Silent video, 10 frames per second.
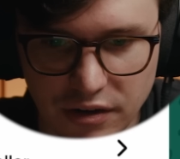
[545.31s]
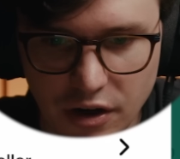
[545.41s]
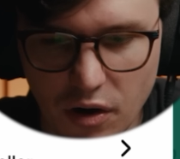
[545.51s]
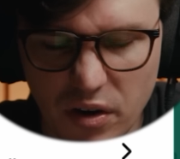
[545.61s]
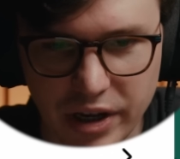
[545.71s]

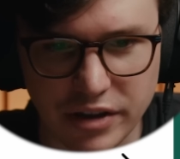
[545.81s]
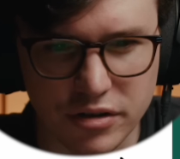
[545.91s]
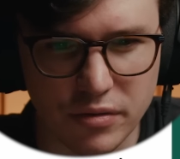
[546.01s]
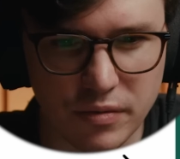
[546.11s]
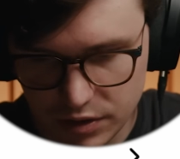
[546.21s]
No, okay,
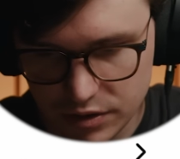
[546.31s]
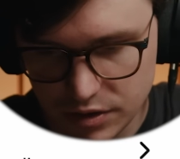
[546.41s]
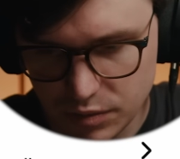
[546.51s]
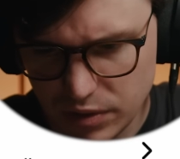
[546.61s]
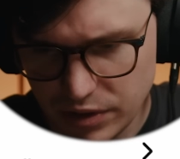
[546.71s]
so
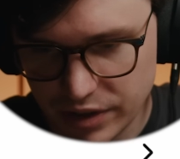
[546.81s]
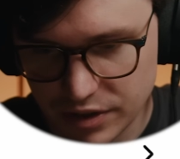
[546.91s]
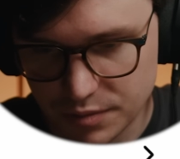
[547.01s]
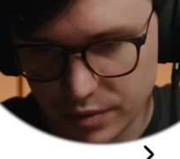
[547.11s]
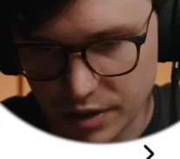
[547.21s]
this, will
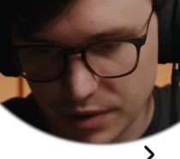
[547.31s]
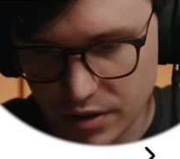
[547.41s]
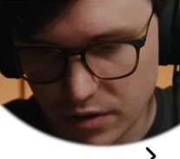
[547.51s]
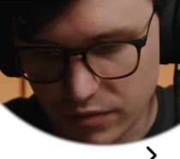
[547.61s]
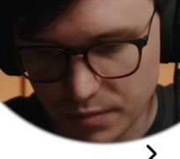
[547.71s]
this bring
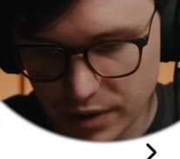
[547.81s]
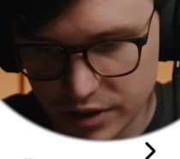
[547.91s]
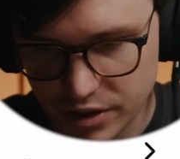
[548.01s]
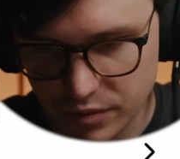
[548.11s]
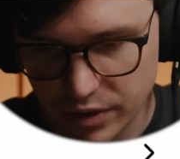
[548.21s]
me over
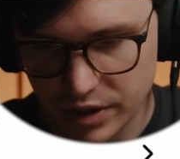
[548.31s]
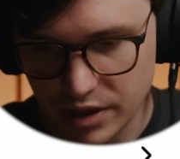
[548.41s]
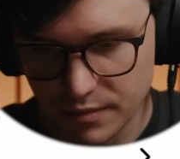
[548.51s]
budget with the